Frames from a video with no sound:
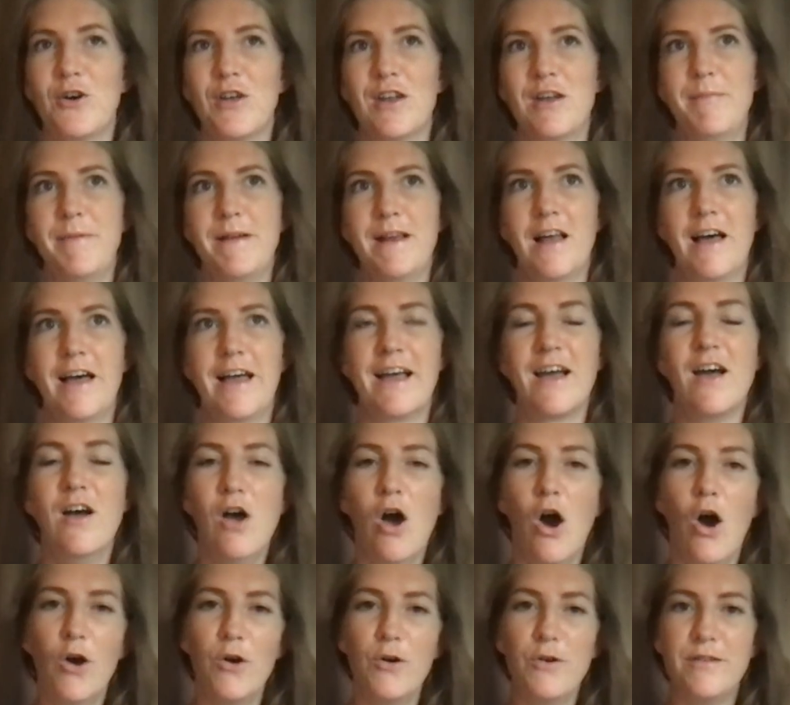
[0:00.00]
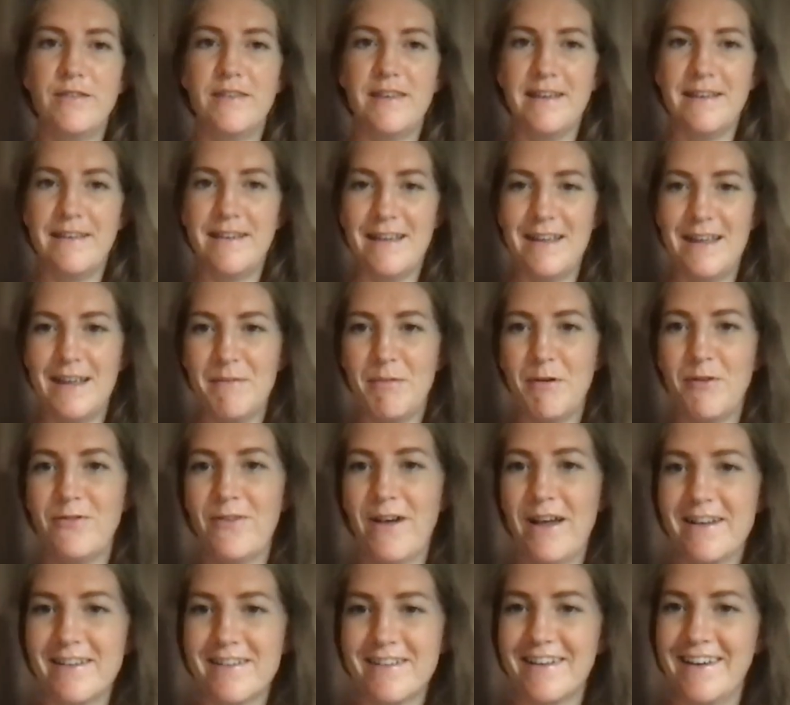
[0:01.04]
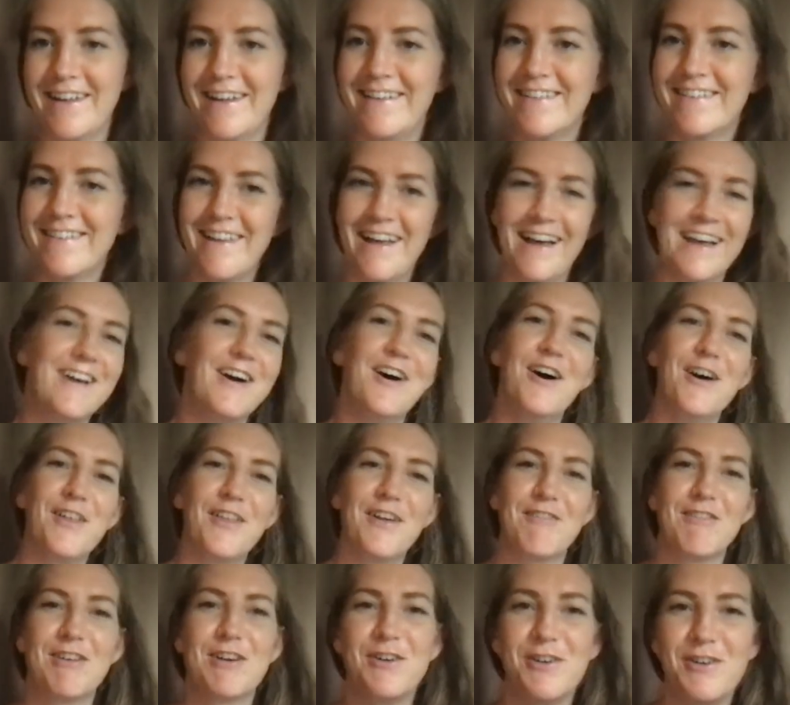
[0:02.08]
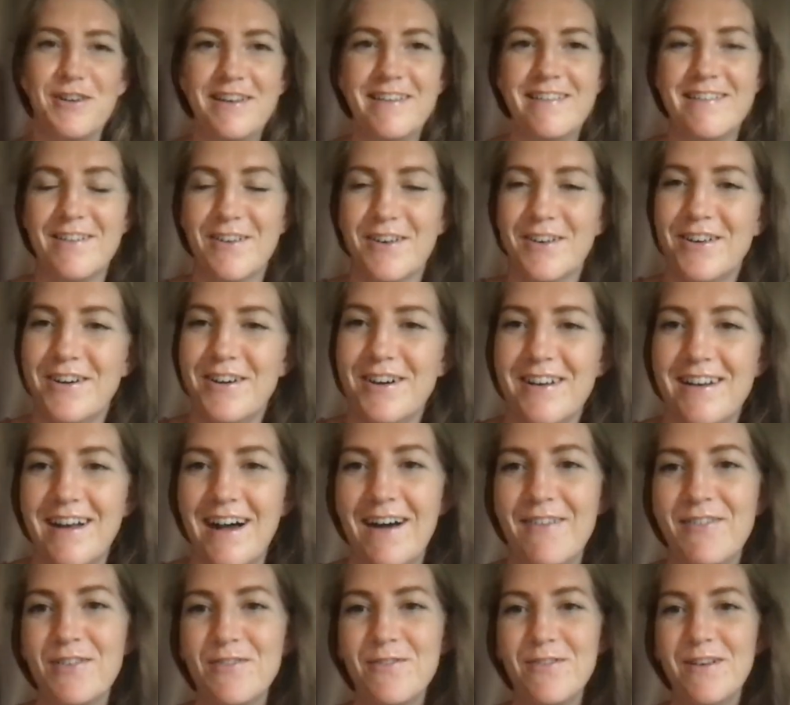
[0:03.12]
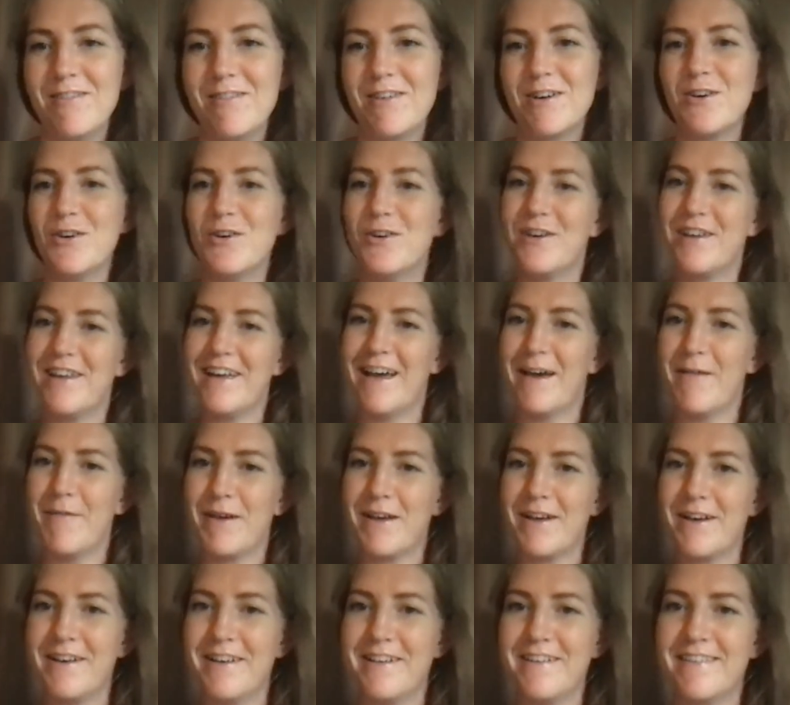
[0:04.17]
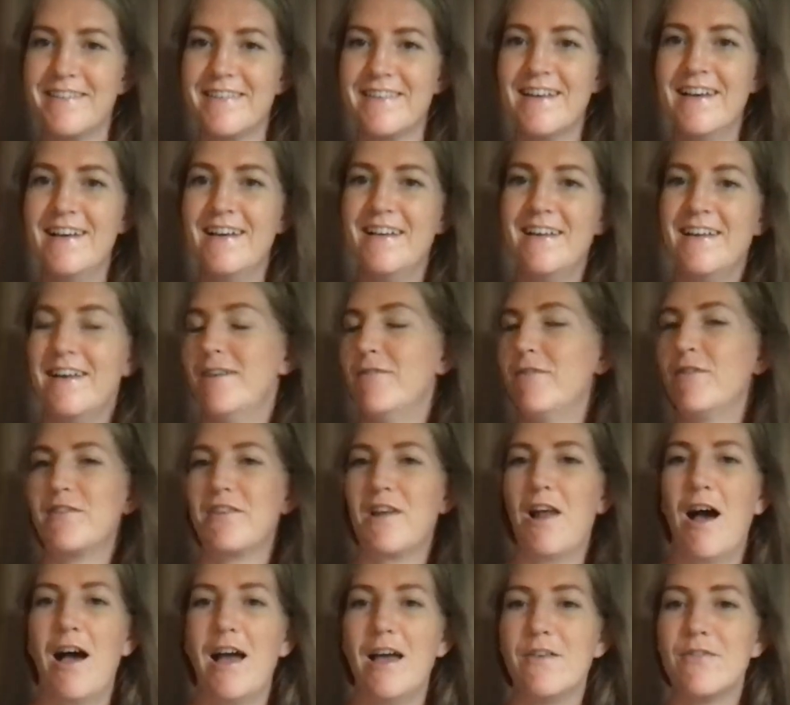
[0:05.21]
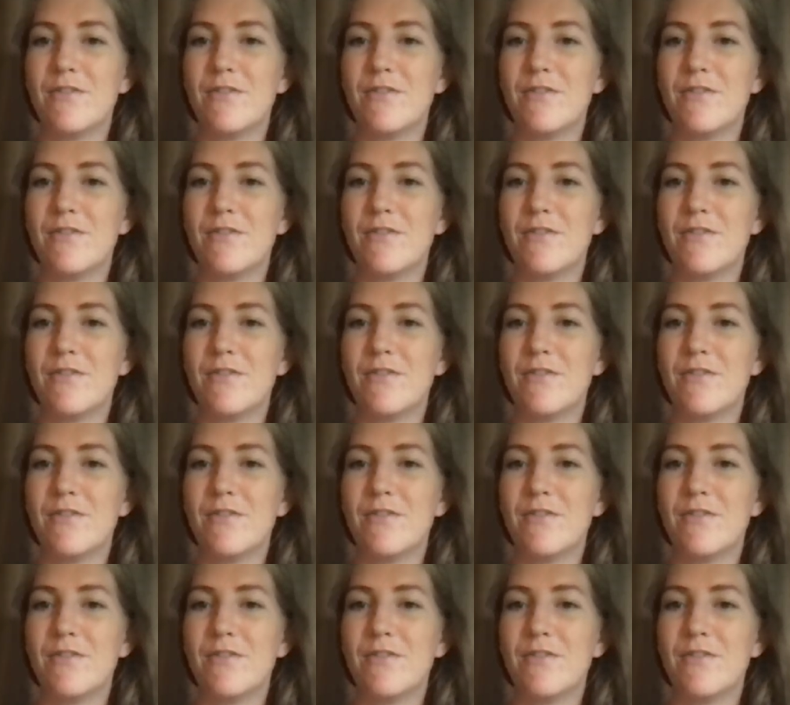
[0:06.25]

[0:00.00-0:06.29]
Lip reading: going to be like OCD perfectionist, like, oh, that recording's not good, I have to re-record it because it was live,